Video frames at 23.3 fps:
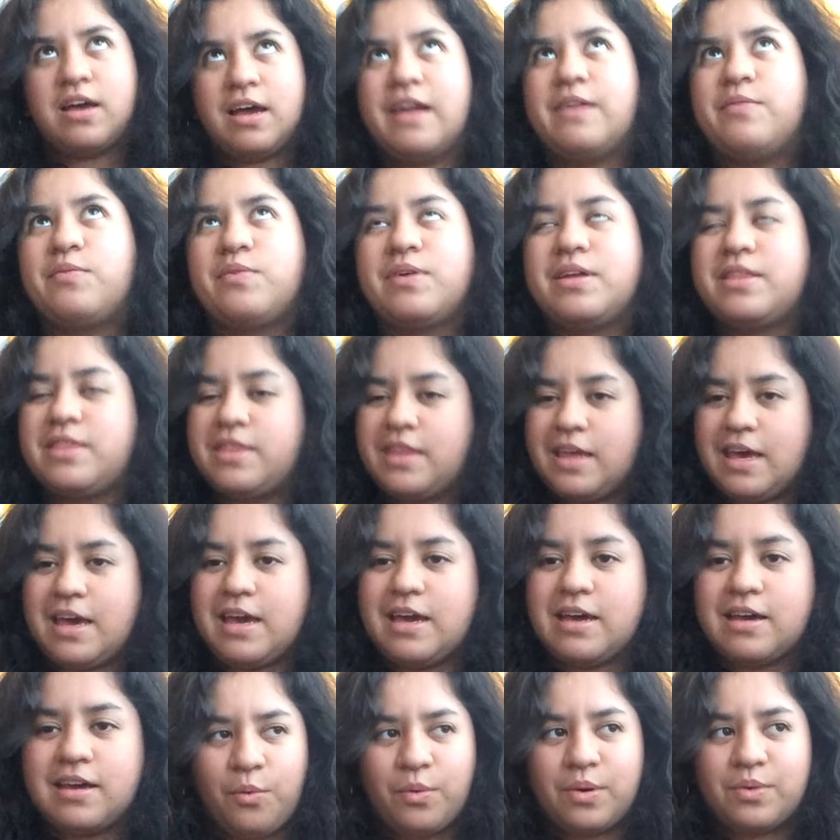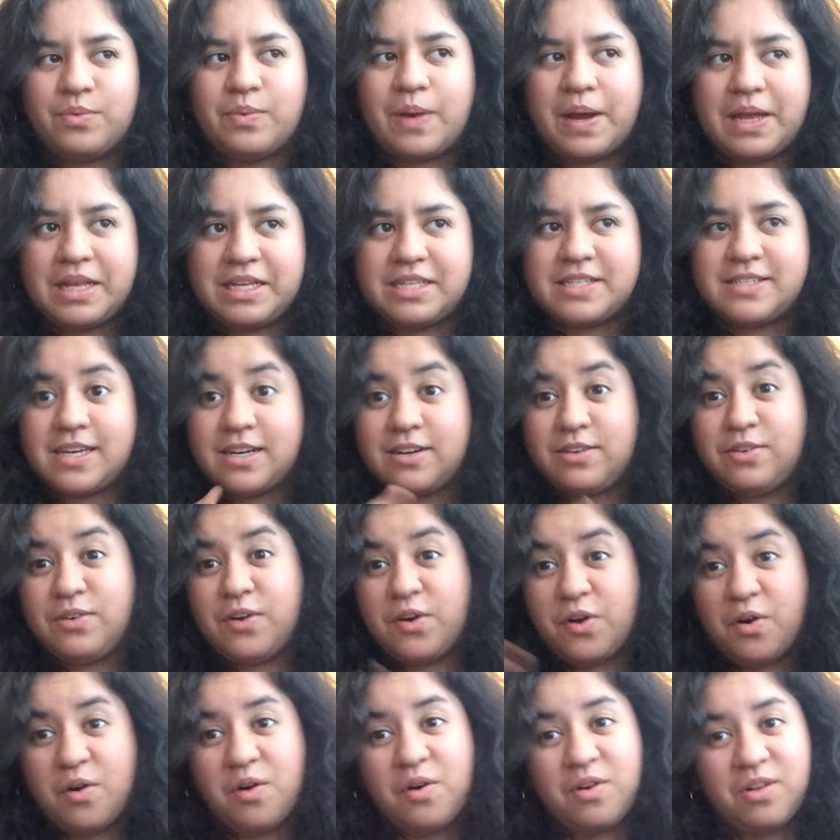And one thing, when Riley said
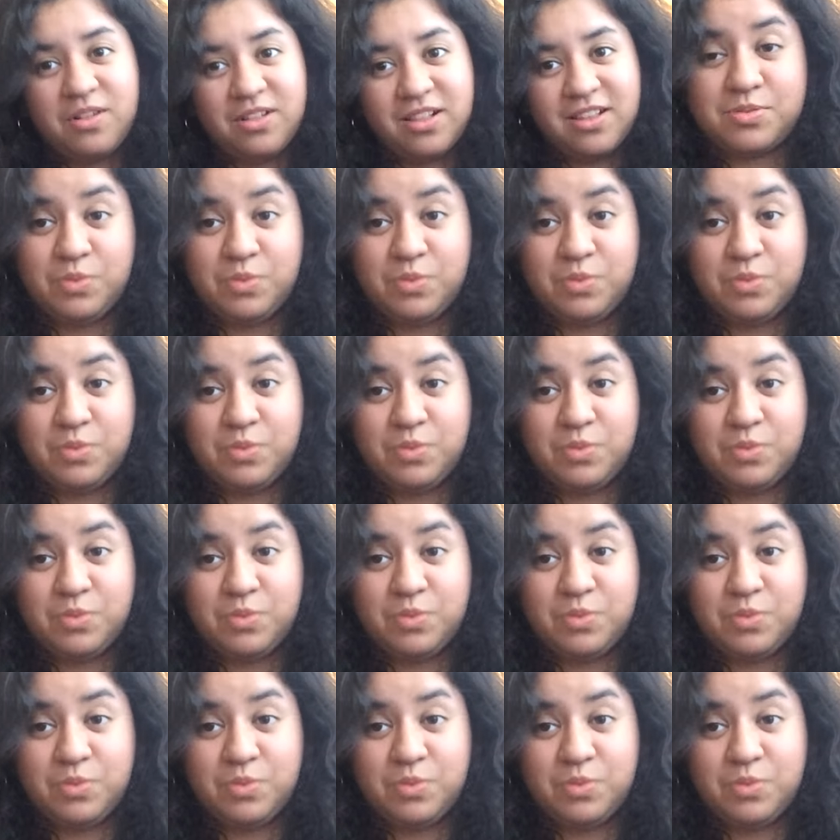goal,